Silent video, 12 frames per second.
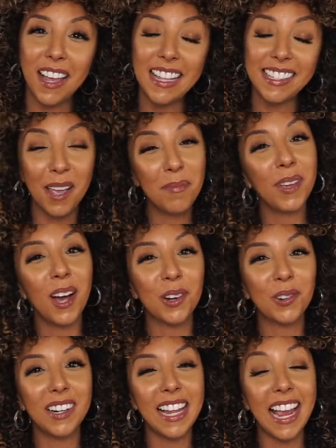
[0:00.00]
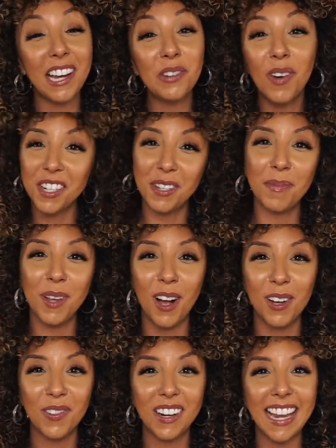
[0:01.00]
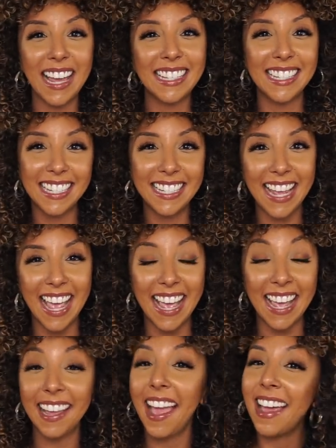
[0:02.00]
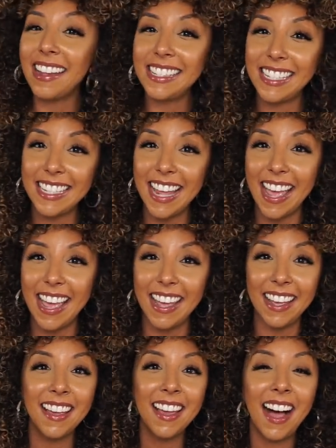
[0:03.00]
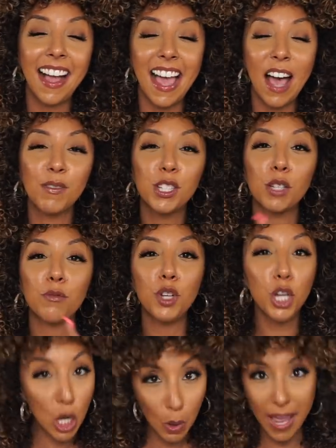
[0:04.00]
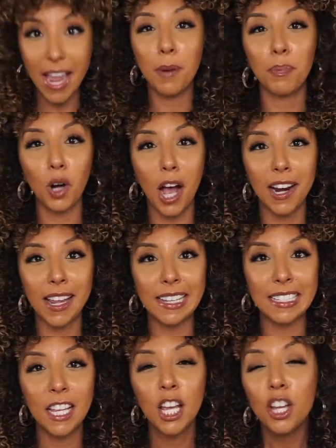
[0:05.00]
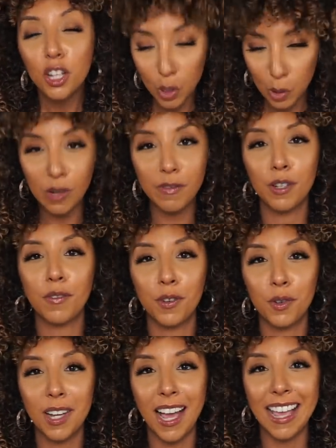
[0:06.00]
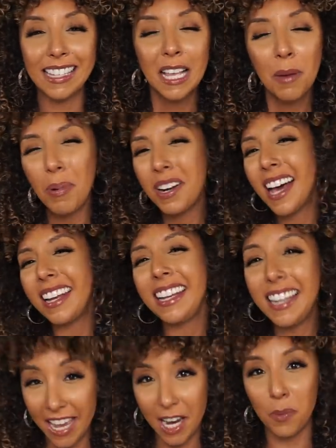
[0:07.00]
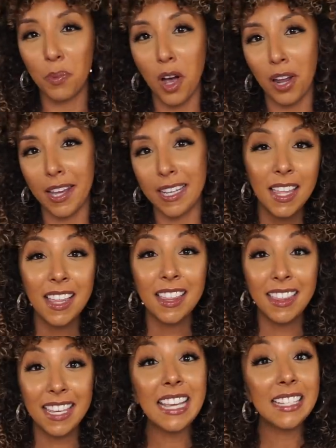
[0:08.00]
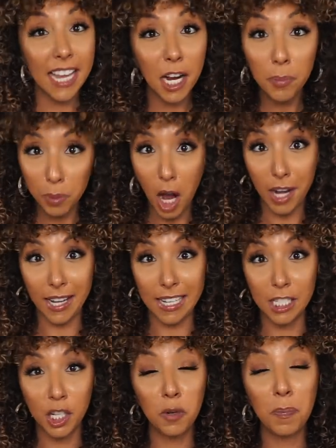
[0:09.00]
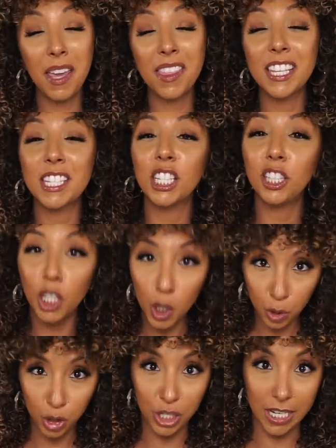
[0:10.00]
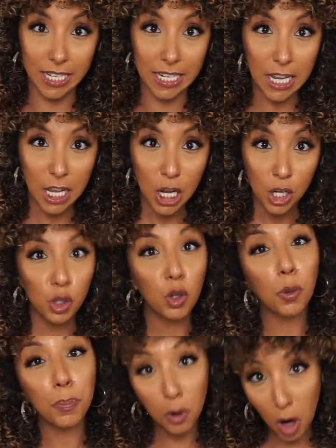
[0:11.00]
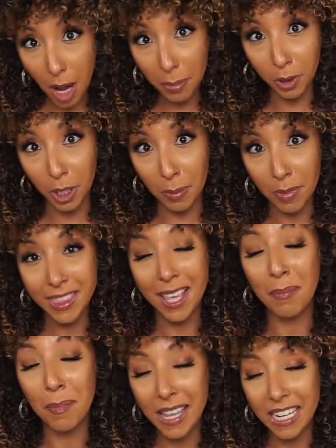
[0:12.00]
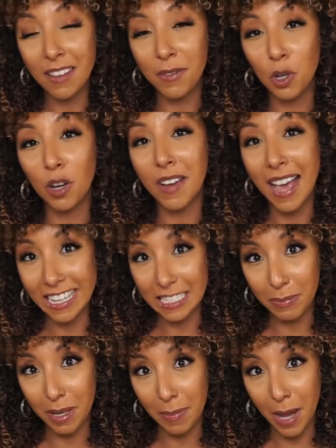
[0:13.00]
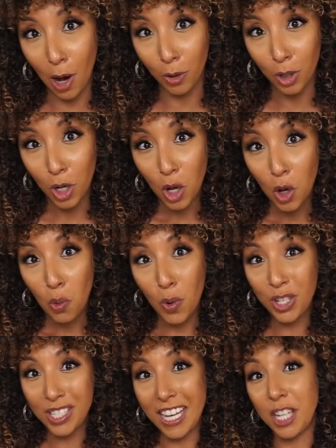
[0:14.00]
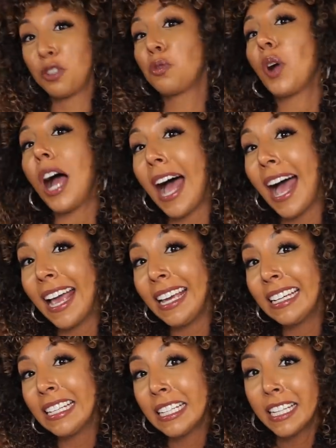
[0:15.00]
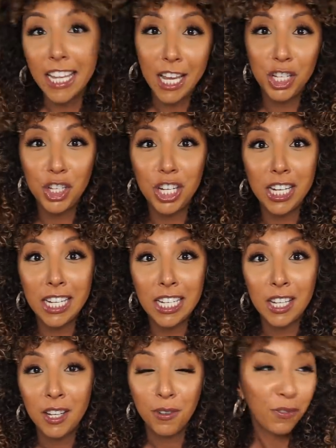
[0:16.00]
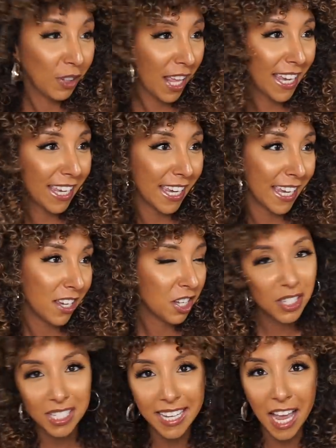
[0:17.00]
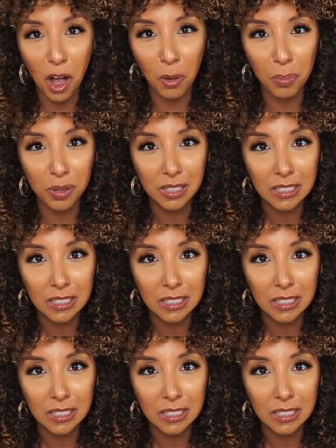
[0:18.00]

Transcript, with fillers: friends, I'm Bianca Renee and you're watching Bianca Renee Today, and today I have some new hair products to review for you guys, but not any hair products. These hair products could be the solution to a problem that many of you have asked me about, which is a dry, itchy, flaky scalp.